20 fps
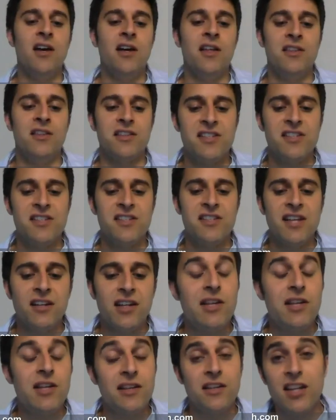The second time
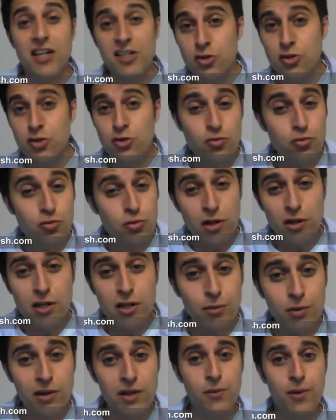you take the test, you do
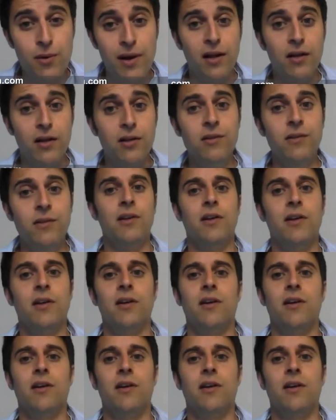really, really well.